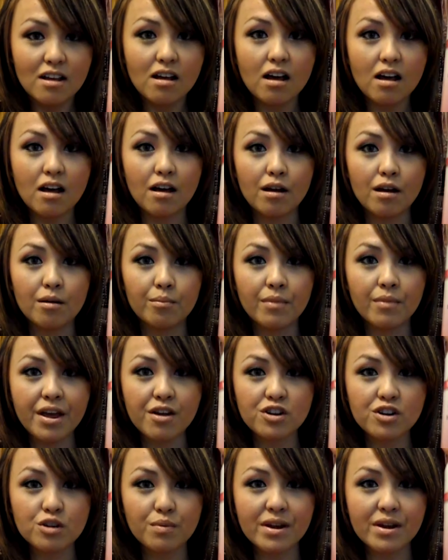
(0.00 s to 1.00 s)
um,
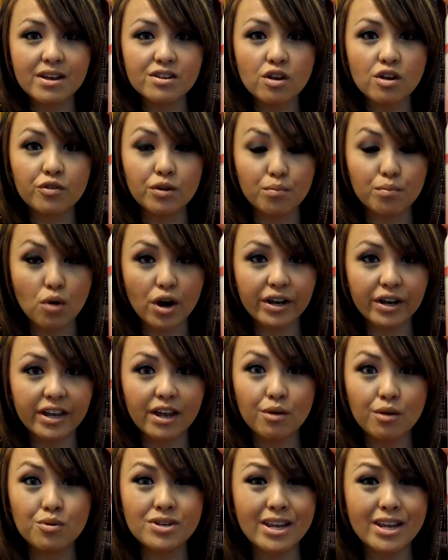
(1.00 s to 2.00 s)
hairsprays on the market.
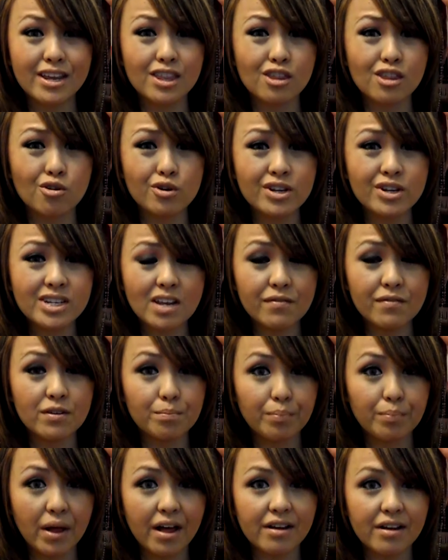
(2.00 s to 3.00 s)
It was like 37
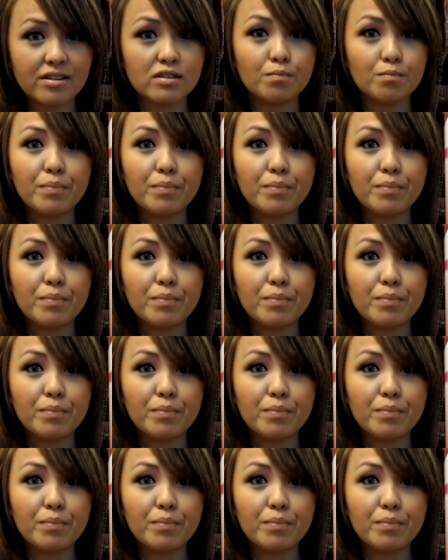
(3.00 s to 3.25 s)
bucks.